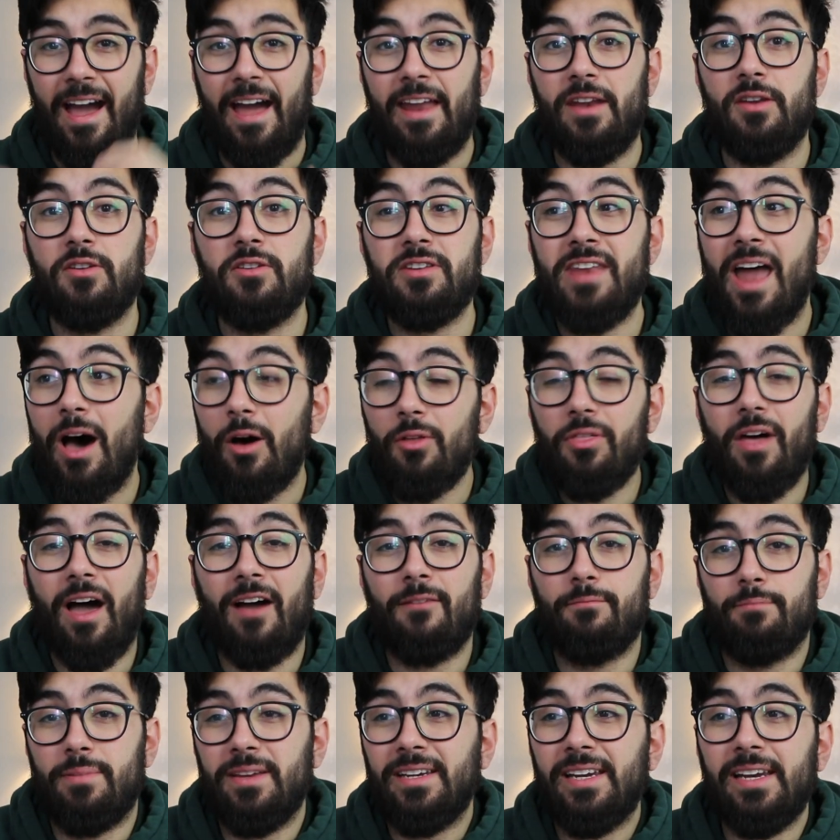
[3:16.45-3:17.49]
And now that
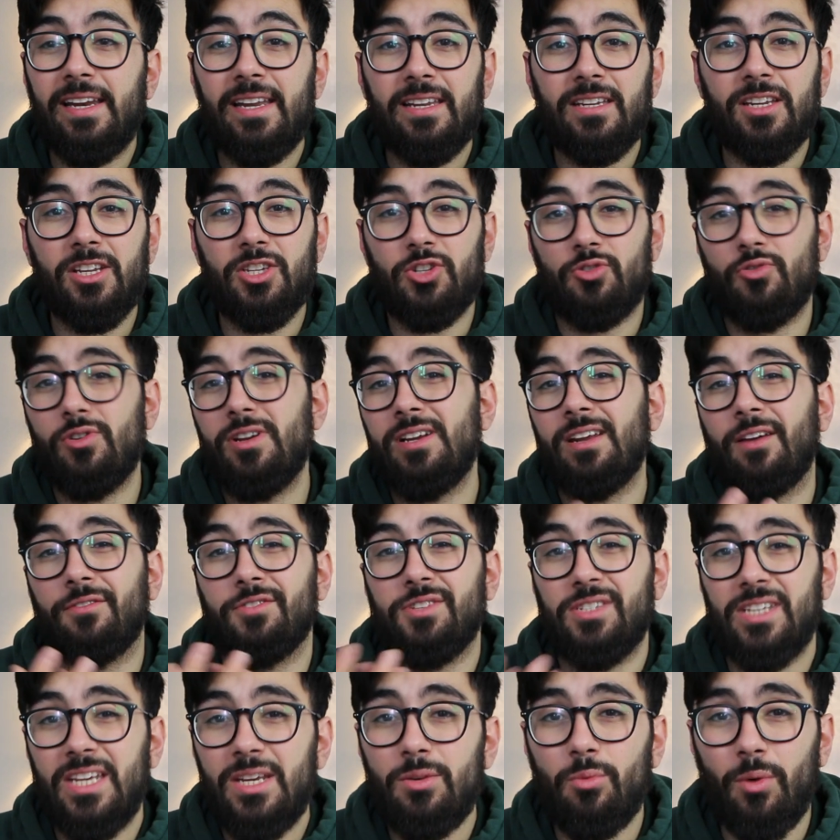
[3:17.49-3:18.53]
I've been in industry and I've
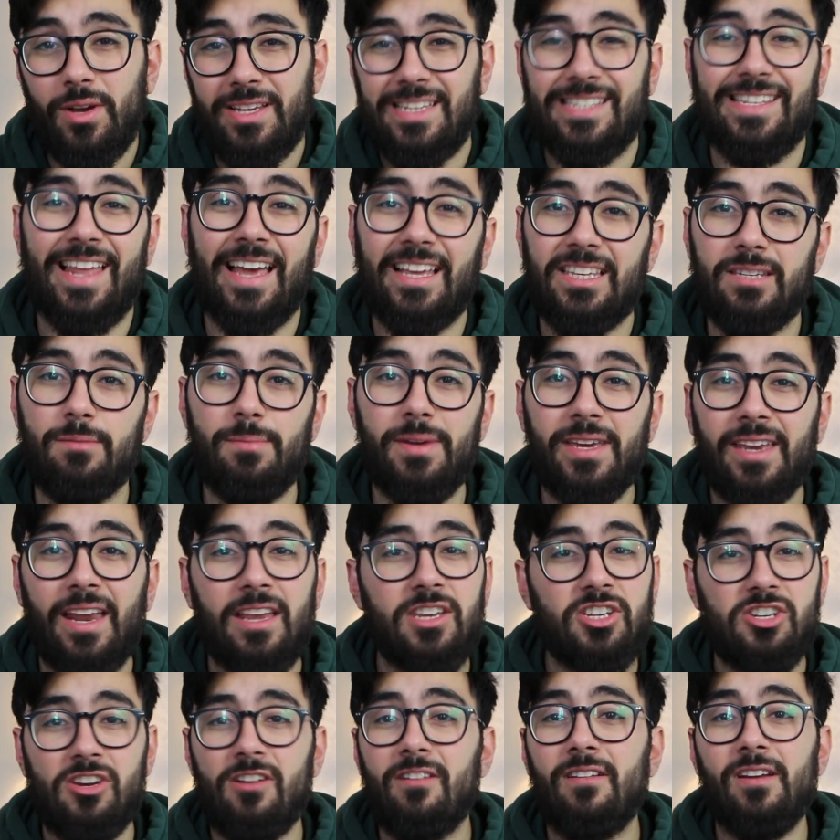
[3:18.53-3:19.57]
seen what it's like to be an
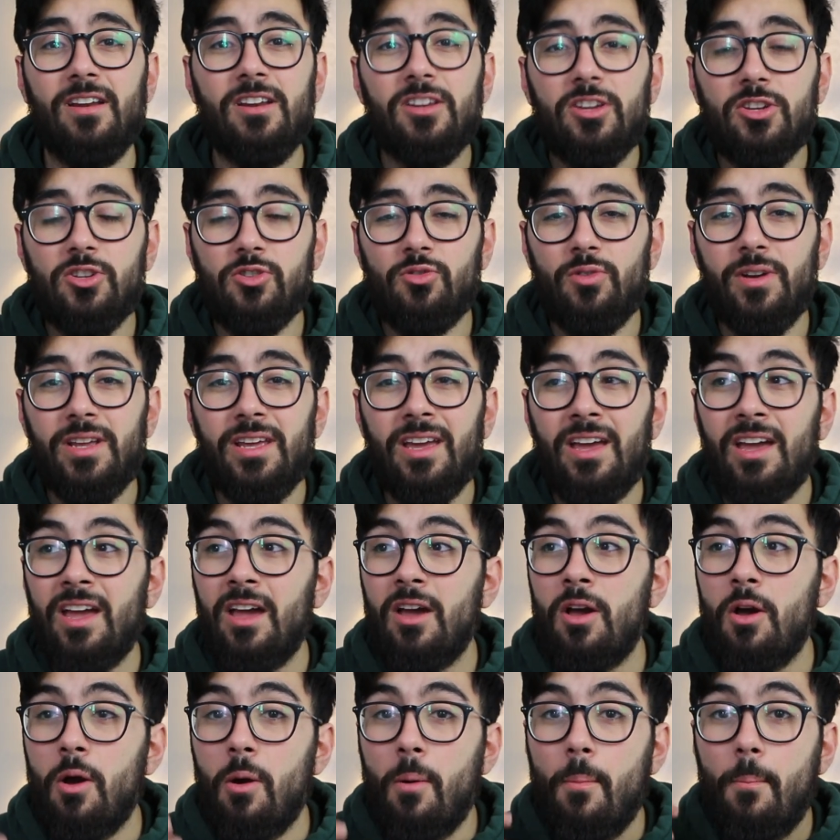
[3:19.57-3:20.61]
engineer in industry,
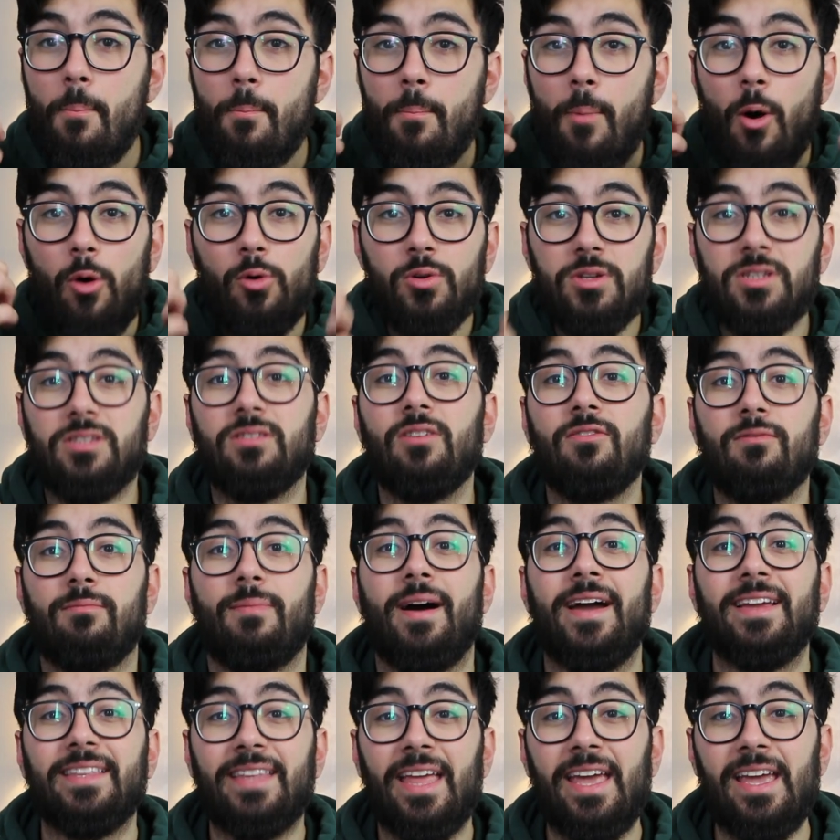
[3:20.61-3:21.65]
most of
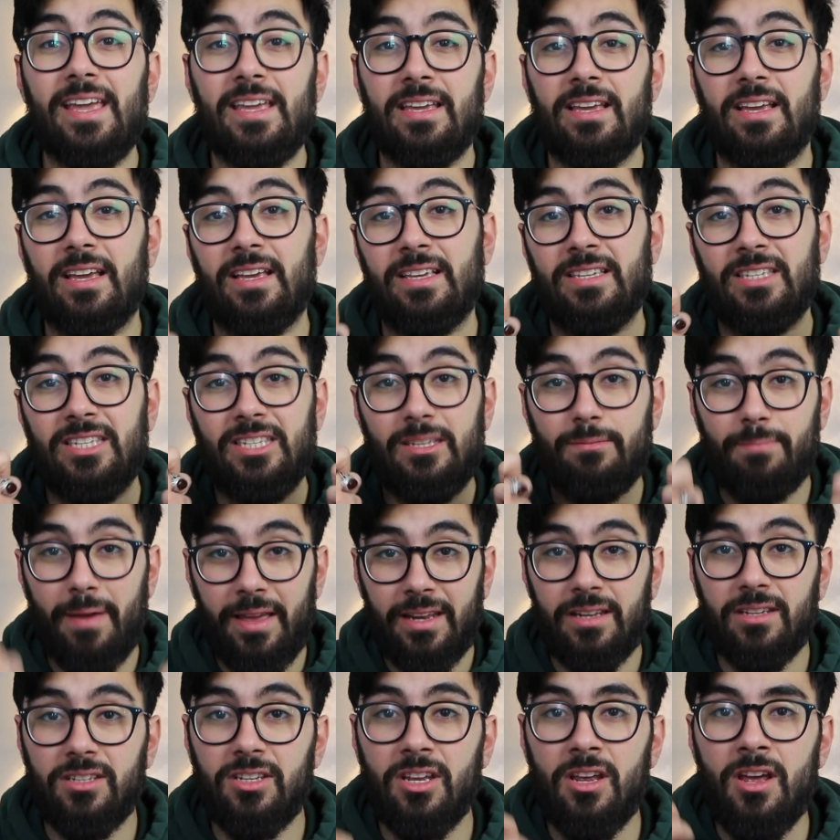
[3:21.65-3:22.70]
my day is
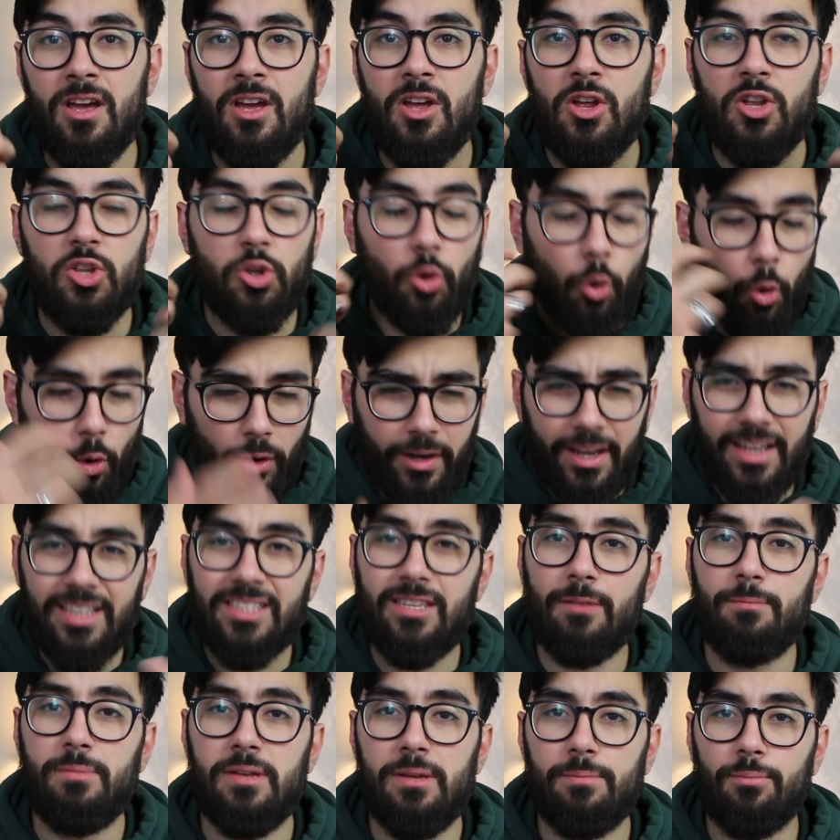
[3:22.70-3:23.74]
spent talking
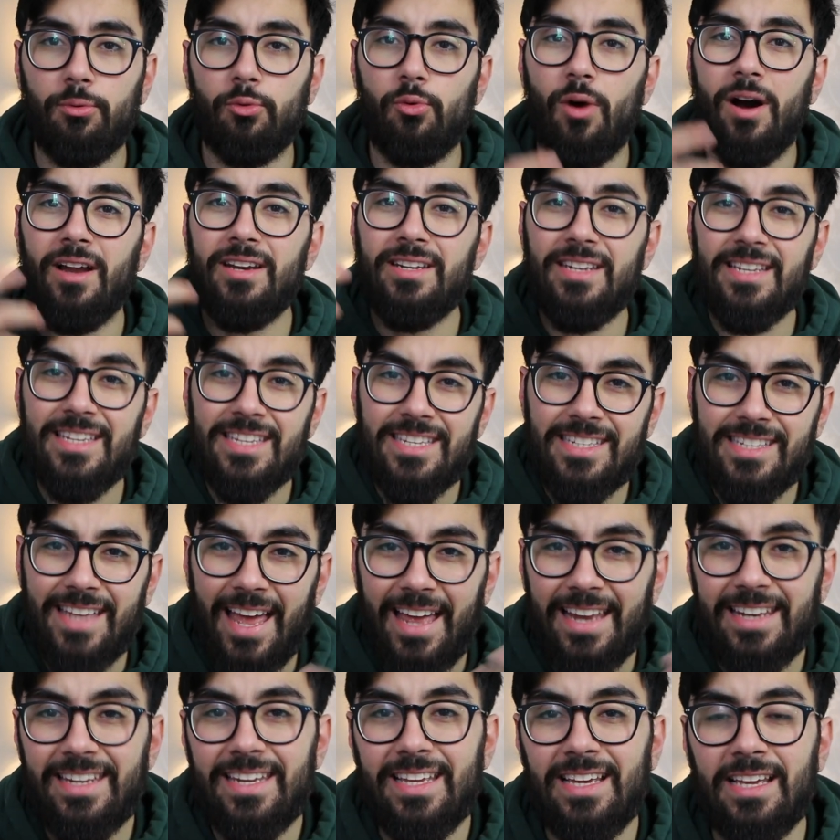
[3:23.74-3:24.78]
to people,
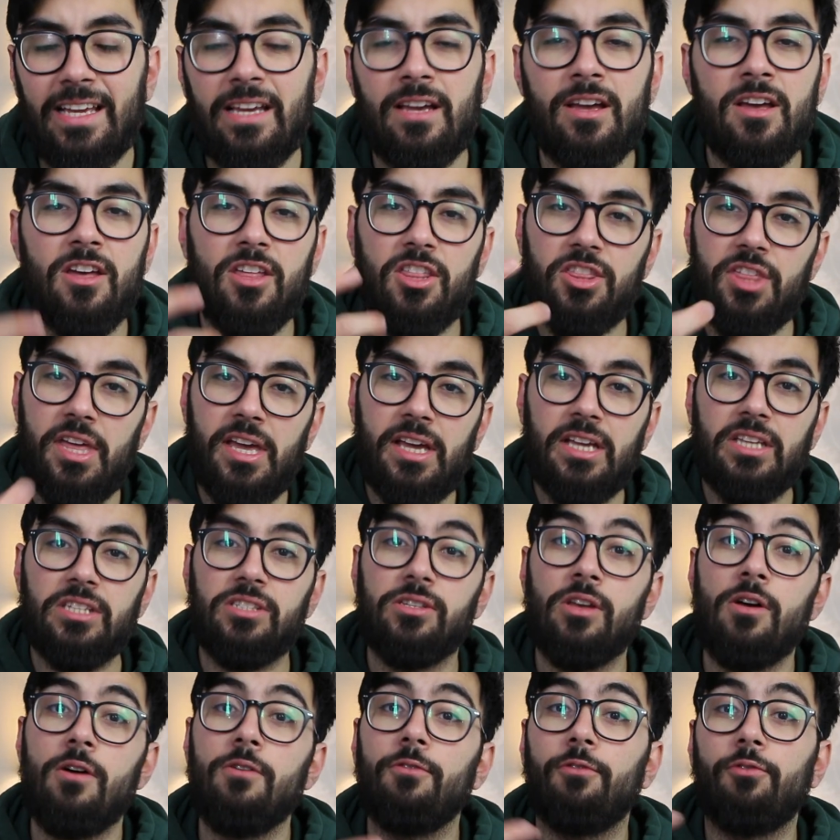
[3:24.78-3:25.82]
understanding
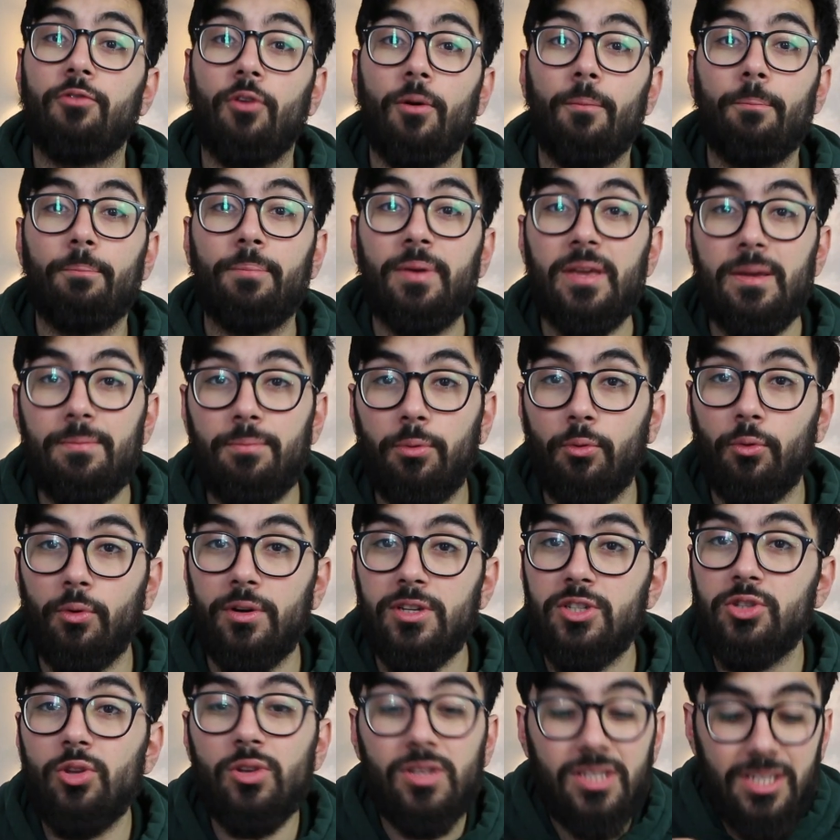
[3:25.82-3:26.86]
things from people.
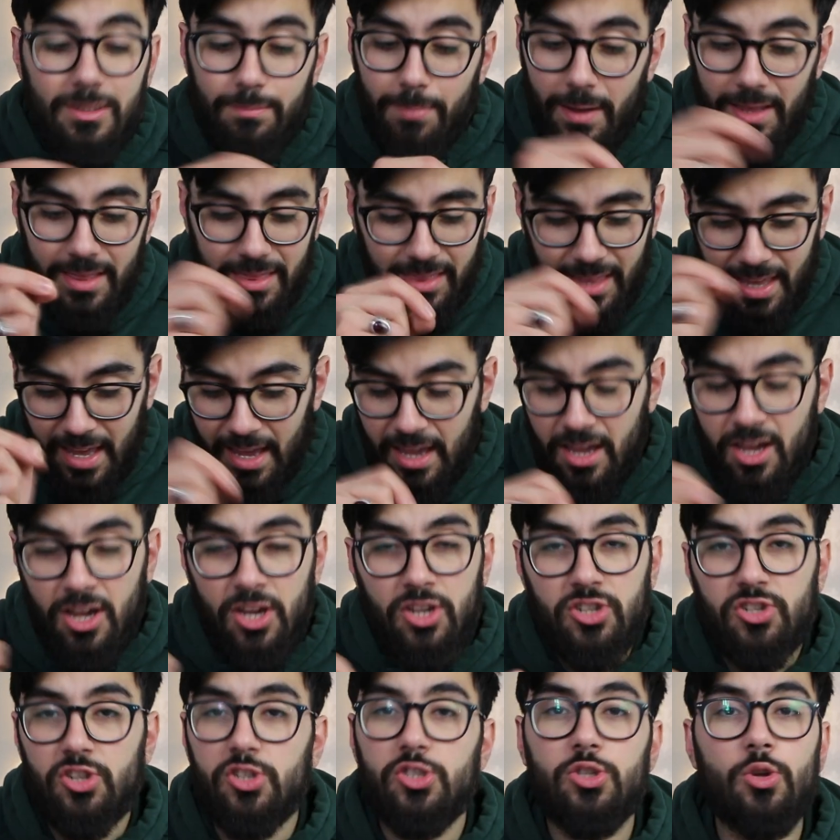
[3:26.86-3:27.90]
It's not spent there
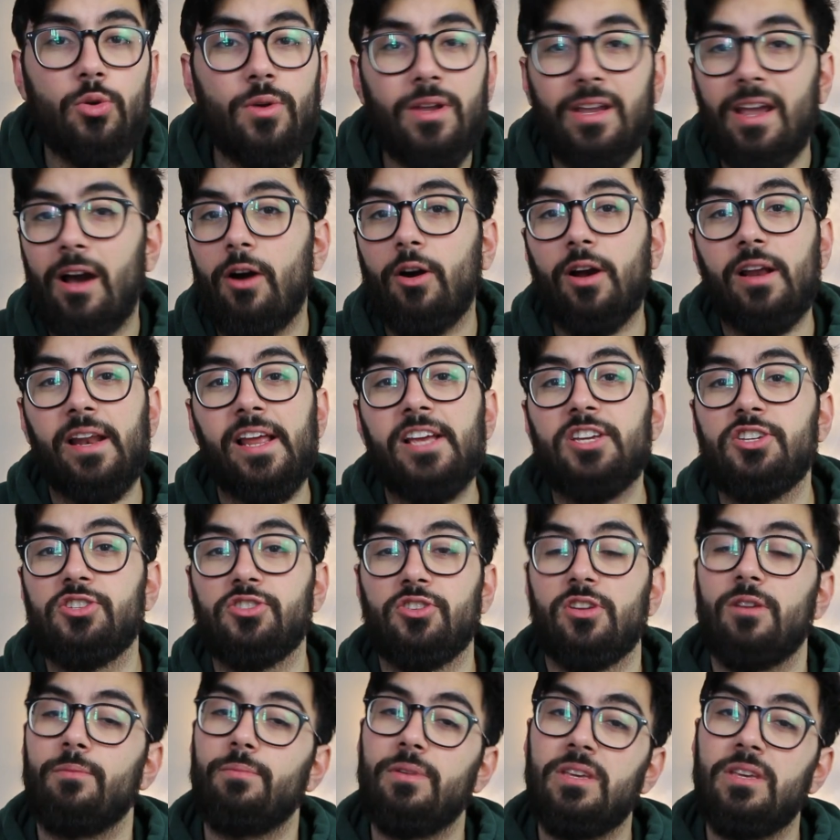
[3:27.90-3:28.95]
just doing calculations on a